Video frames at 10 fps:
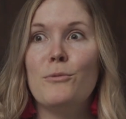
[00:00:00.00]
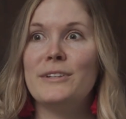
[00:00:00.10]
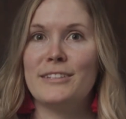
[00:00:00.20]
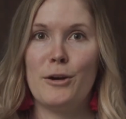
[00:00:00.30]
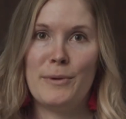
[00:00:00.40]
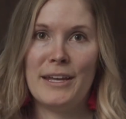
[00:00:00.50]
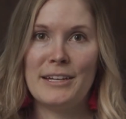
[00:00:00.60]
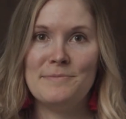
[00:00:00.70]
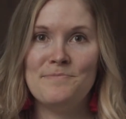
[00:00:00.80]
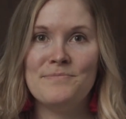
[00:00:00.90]
what's
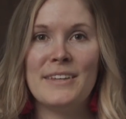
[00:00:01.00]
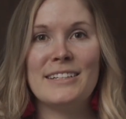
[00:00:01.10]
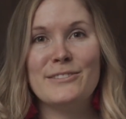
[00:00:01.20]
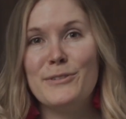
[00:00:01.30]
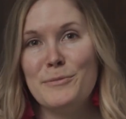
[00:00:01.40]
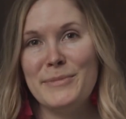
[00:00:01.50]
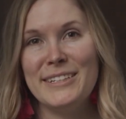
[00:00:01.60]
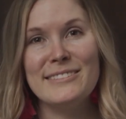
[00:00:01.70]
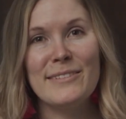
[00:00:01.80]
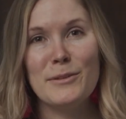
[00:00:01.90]
coming in. That's
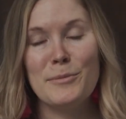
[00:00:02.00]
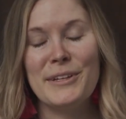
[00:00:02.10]
one piece of the